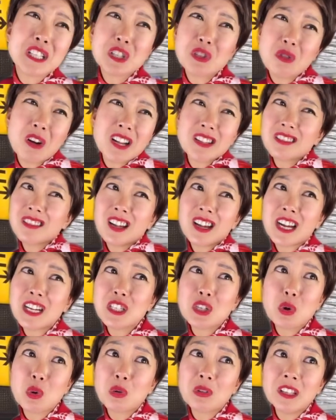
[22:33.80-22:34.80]
the stress, like
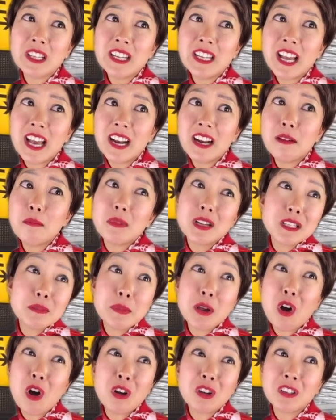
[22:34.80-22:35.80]
I totally get it. it.
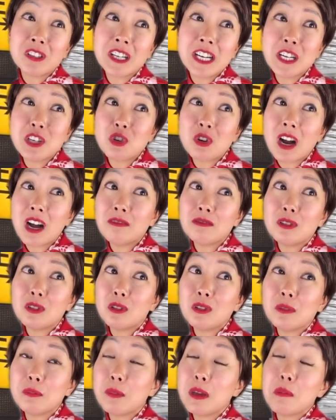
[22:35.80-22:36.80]
Must be holiday
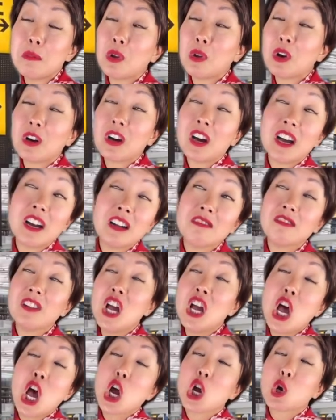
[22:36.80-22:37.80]
travel and people are kind
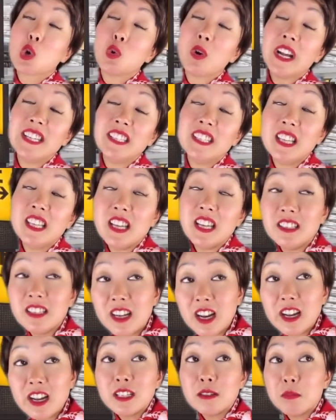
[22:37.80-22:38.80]
of crazy
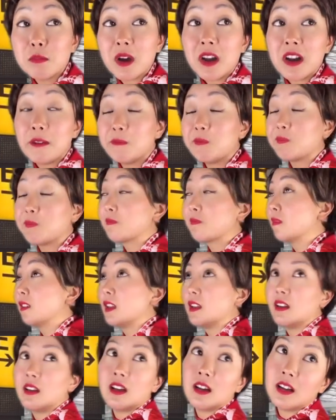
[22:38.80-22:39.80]
these days, but
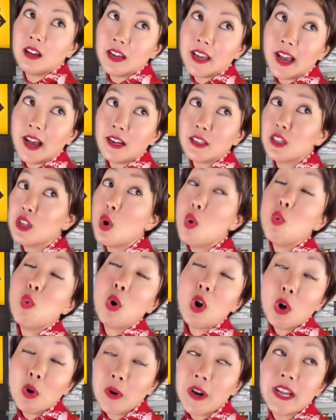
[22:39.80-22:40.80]
yeah,
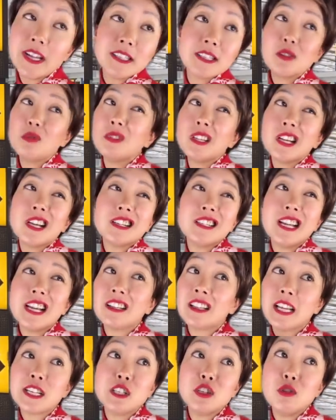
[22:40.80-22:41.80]
don't worry. It's only going to
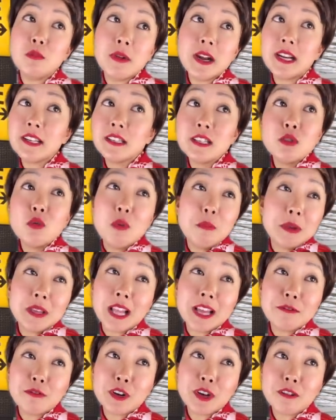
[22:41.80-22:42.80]
take like two minutes. You won't be
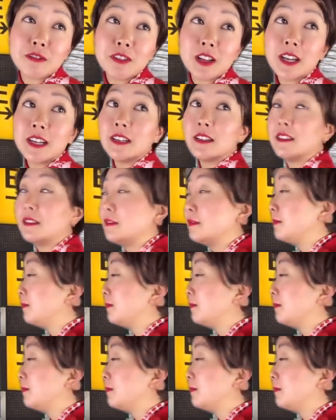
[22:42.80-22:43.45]
late for your flight.